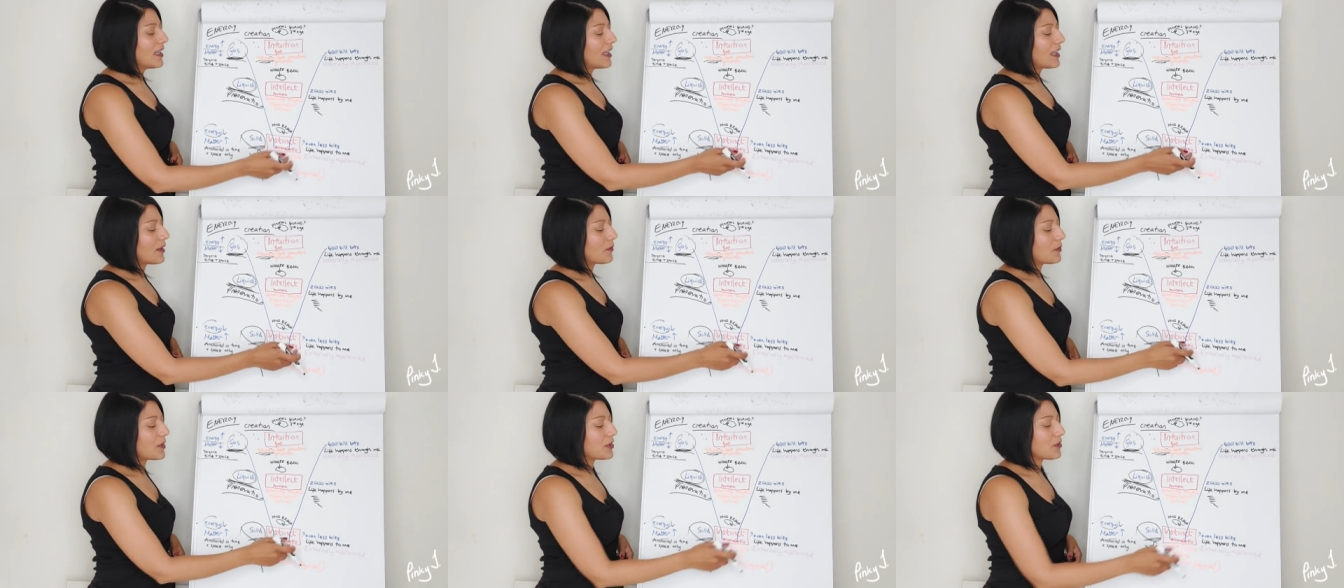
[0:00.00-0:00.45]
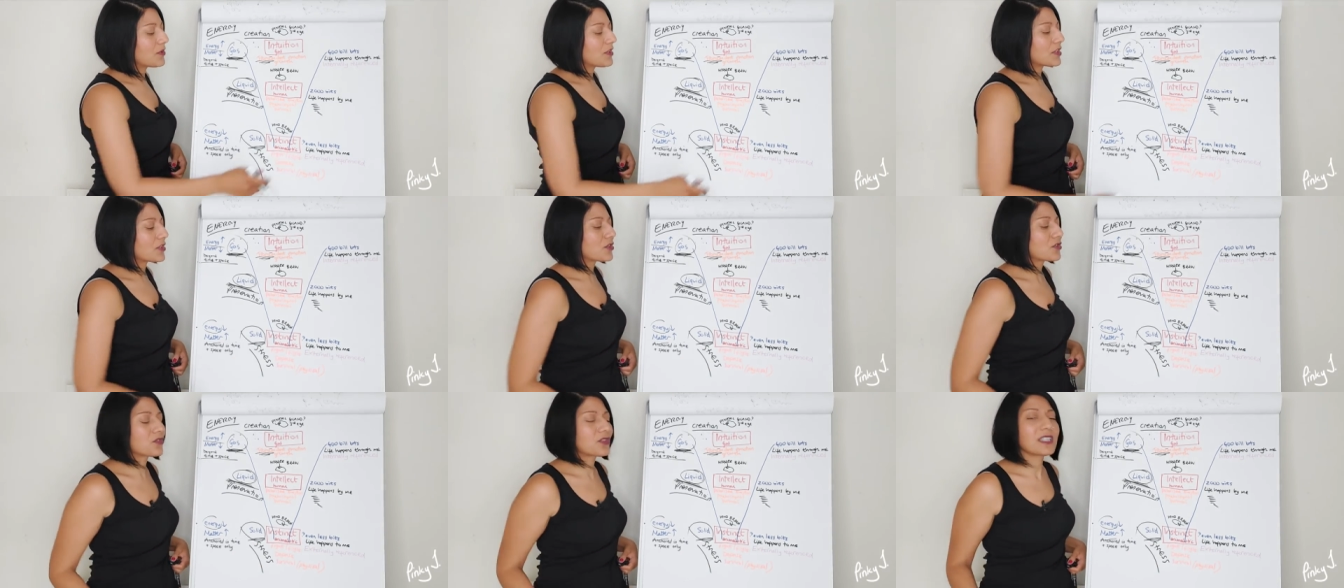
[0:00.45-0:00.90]
And when you're in a
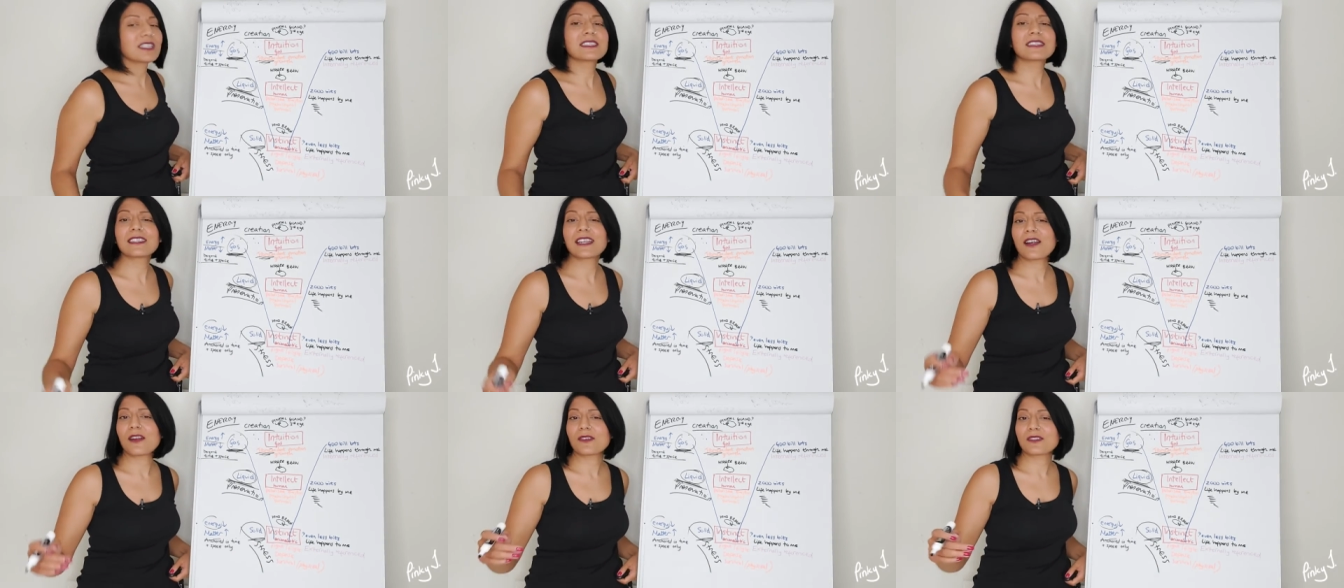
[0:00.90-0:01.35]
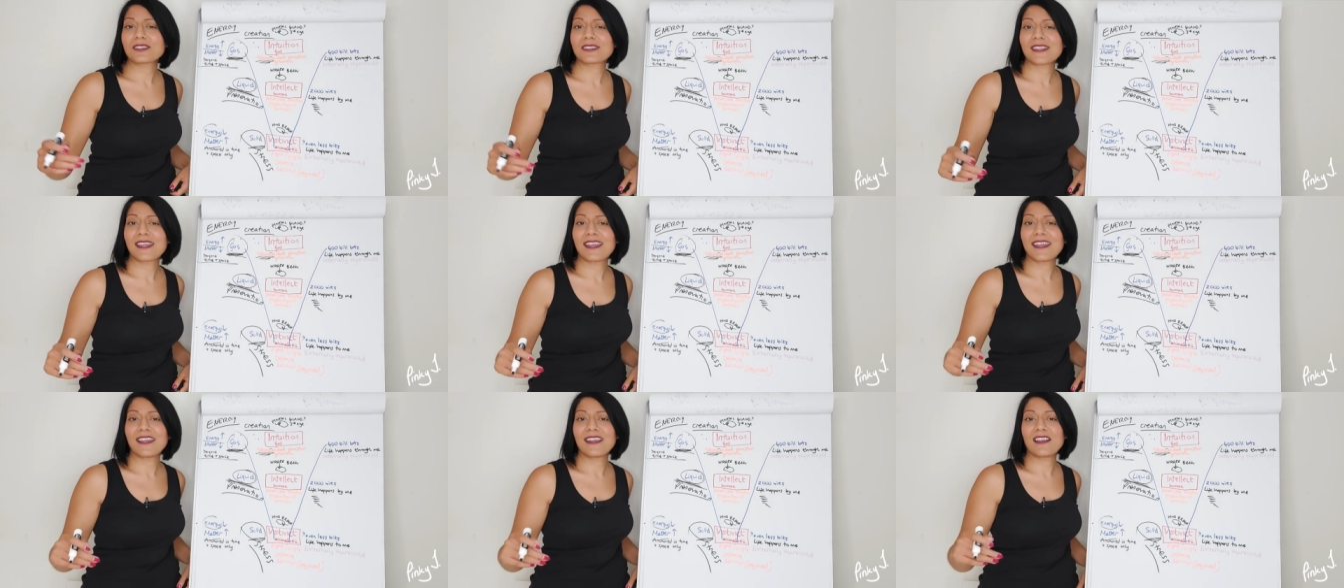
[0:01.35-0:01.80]
stressed out
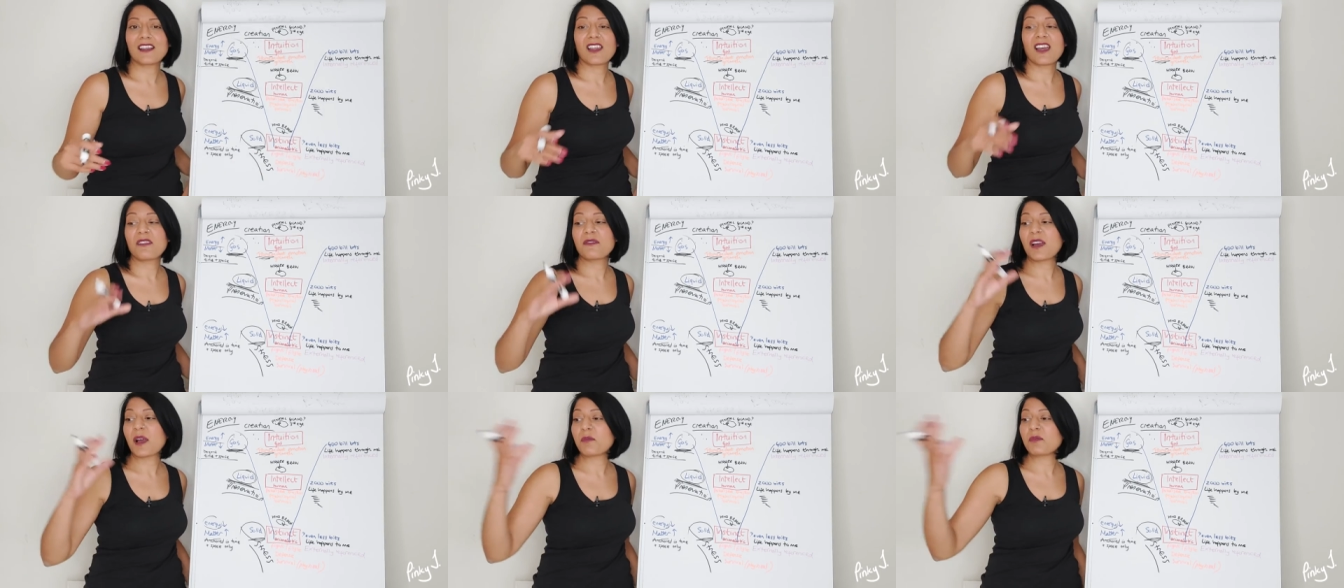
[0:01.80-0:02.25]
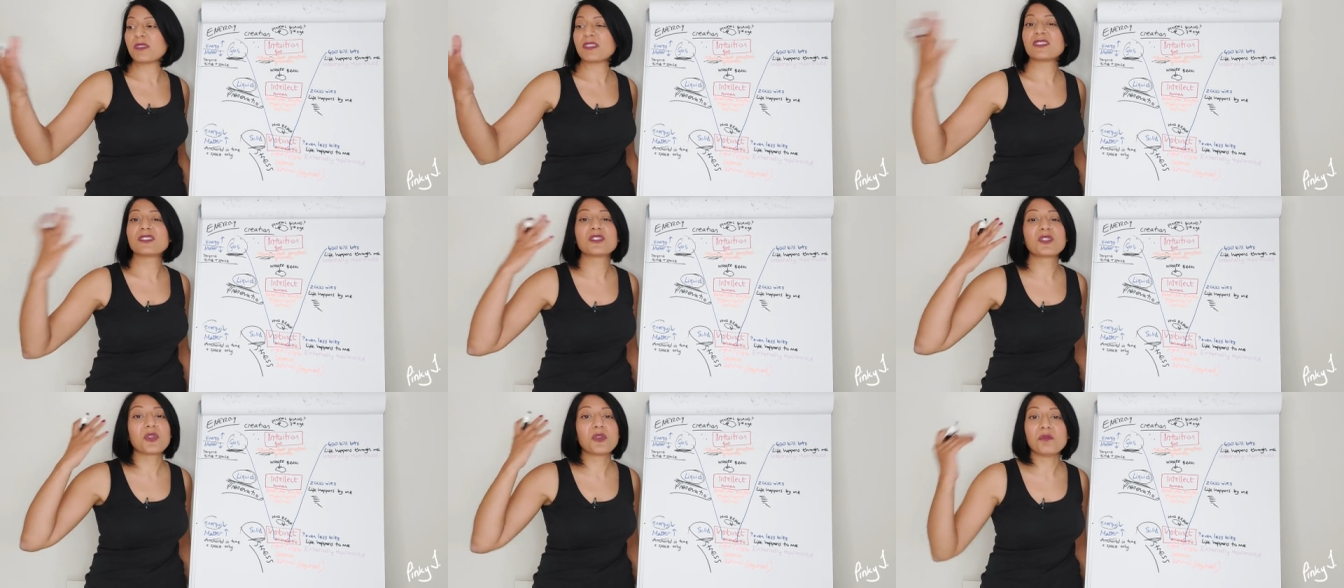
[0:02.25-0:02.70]
state, life
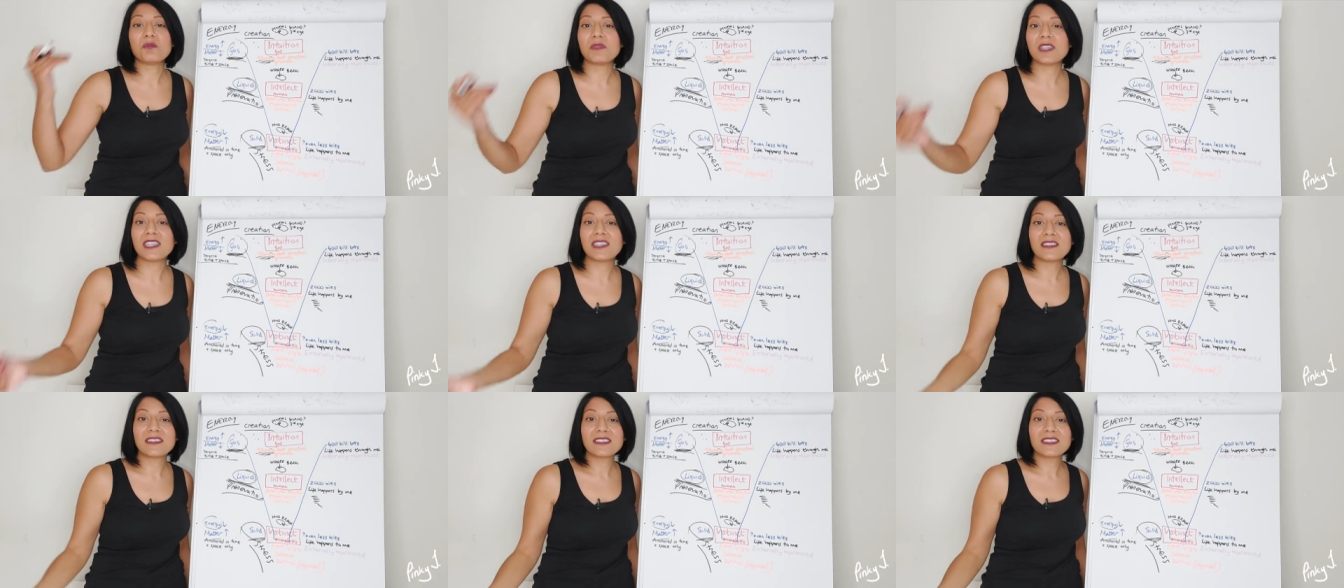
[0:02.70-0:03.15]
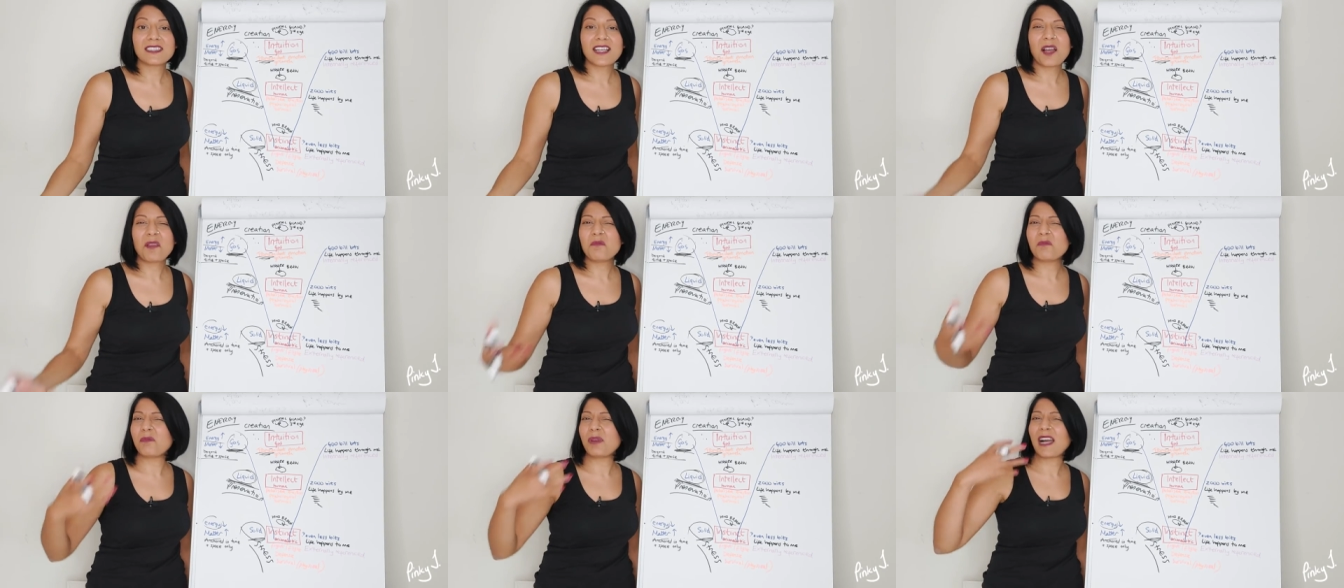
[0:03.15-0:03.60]
happens to me.
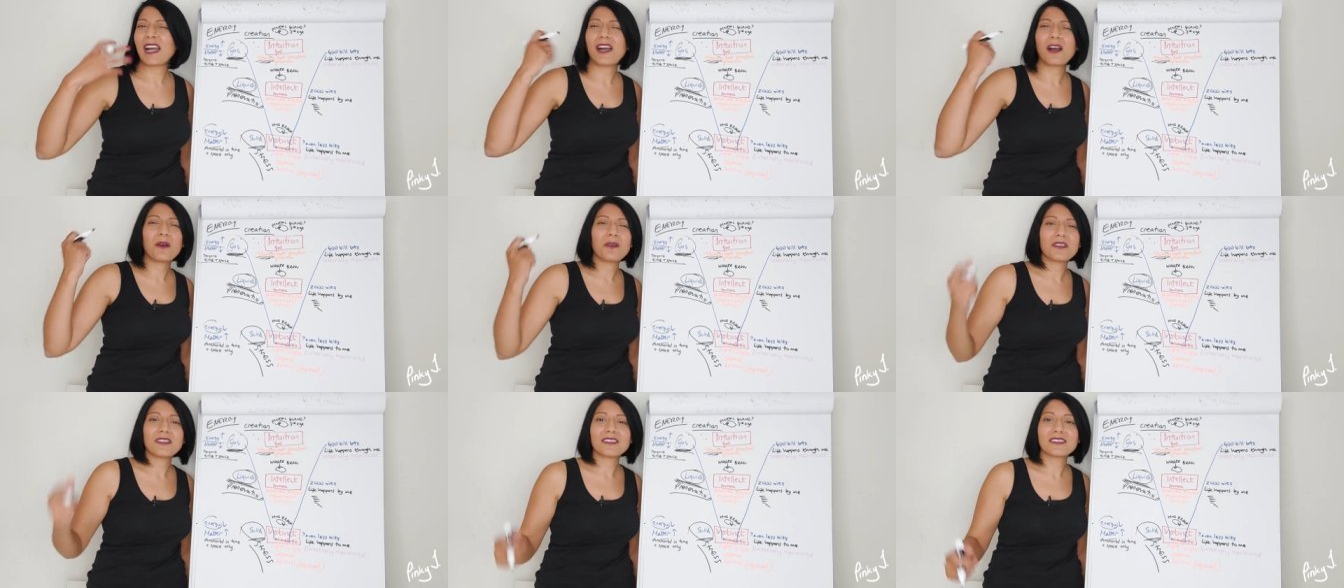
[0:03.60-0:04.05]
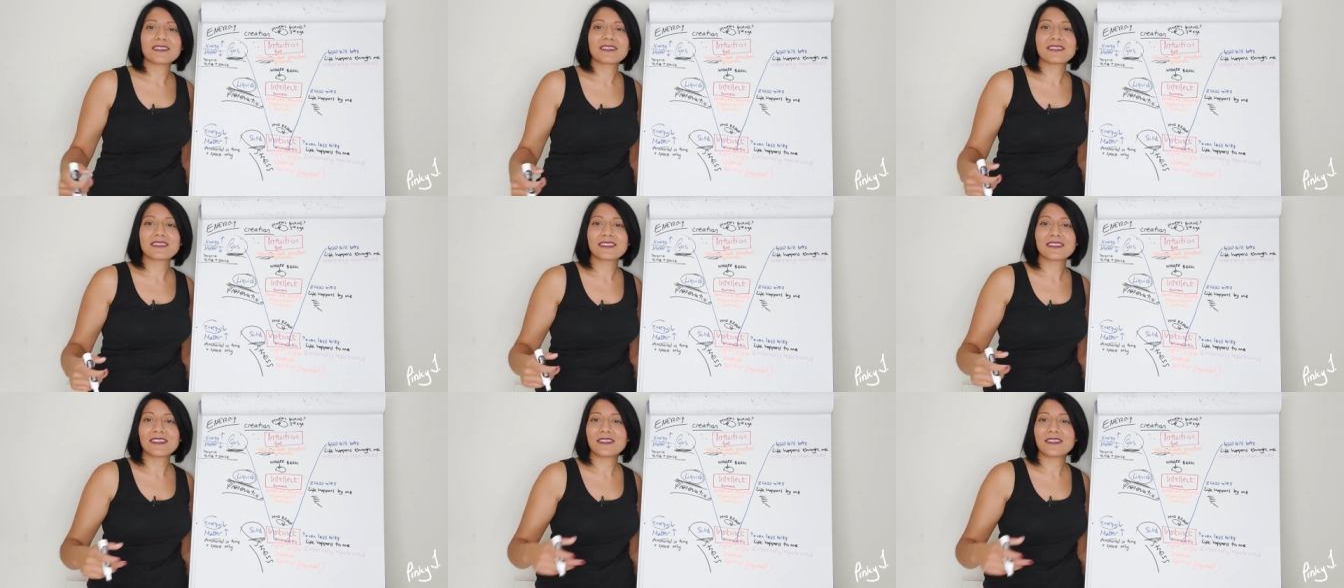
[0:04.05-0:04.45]
I'm powerless.